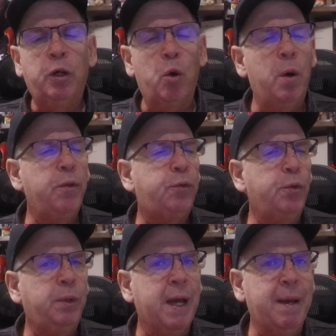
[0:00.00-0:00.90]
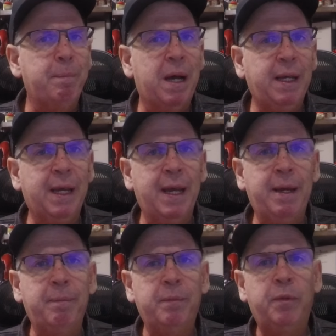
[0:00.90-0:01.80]
going through game by
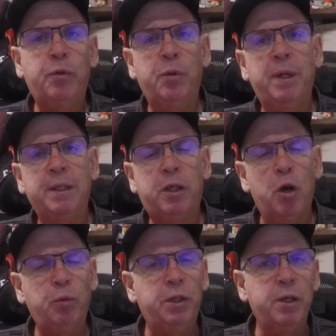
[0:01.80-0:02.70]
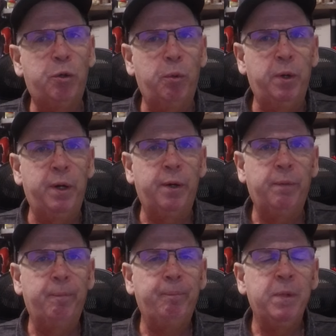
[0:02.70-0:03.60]
game through his coaching
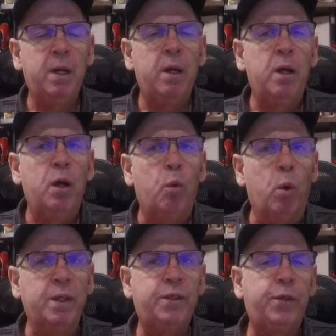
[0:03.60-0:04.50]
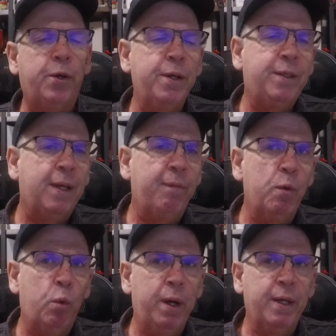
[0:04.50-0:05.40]
career, was
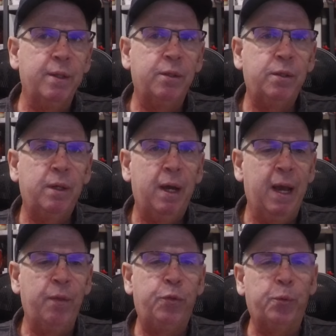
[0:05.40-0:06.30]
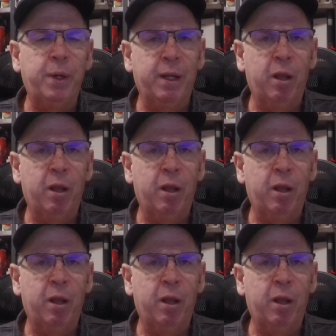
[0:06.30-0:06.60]
37 wins and three